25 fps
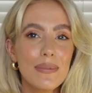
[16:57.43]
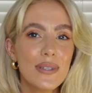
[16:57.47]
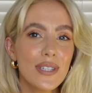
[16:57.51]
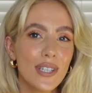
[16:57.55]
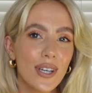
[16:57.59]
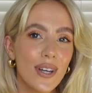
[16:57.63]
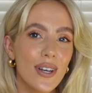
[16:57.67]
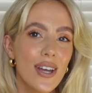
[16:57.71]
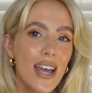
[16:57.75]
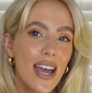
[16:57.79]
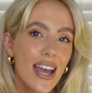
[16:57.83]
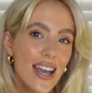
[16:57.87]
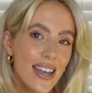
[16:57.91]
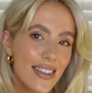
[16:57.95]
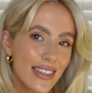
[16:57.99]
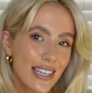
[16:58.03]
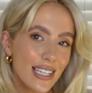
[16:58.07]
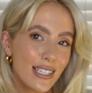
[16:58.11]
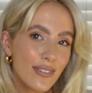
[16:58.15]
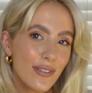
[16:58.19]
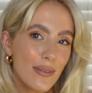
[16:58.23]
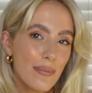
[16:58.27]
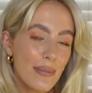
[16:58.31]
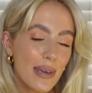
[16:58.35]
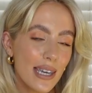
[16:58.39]
So
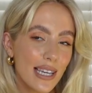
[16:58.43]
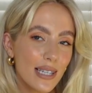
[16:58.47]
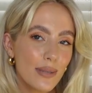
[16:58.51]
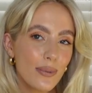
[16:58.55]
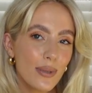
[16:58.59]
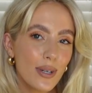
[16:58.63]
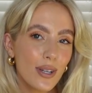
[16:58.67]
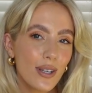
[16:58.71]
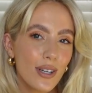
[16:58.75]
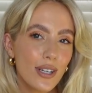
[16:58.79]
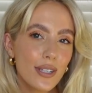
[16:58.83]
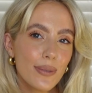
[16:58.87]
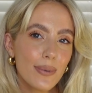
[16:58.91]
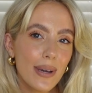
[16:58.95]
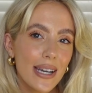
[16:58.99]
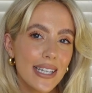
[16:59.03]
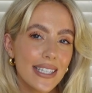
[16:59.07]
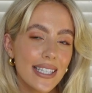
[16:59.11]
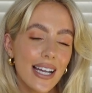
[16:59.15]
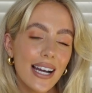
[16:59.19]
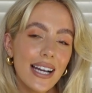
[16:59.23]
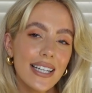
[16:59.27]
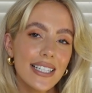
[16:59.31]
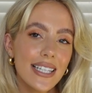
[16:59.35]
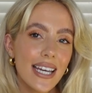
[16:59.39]
this for me is one of those ways
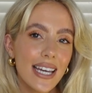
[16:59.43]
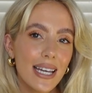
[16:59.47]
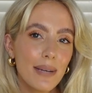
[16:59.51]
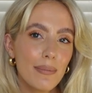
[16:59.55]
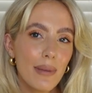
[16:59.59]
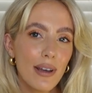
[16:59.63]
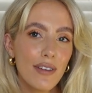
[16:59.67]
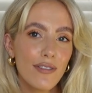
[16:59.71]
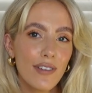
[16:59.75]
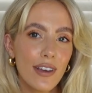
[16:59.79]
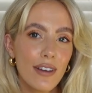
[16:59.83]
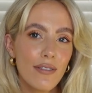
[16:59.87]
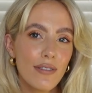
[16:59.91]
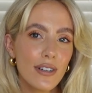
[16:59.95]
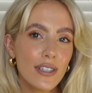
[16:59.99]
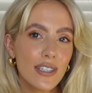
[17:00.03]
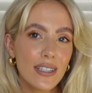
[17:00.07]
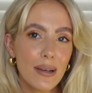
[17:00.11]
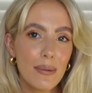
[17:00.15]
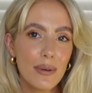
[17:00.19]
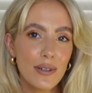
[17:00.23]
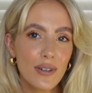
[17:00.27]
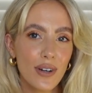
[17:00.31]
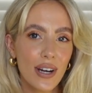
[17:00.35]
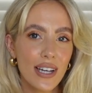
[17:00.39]
that I take my favorite
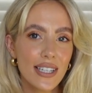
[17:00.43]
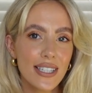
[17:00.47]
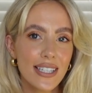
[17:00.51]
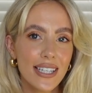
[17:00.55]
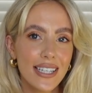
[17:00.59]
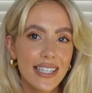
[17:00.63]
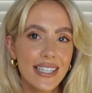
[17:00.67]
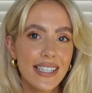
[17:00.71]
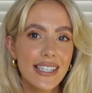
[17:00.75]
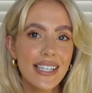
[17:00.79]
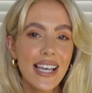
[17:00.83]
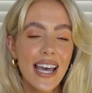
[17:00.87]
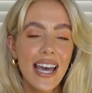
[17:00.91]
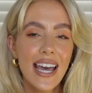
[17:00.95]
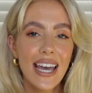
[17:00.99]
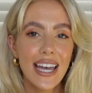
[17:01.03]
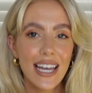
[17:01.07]
summer dresses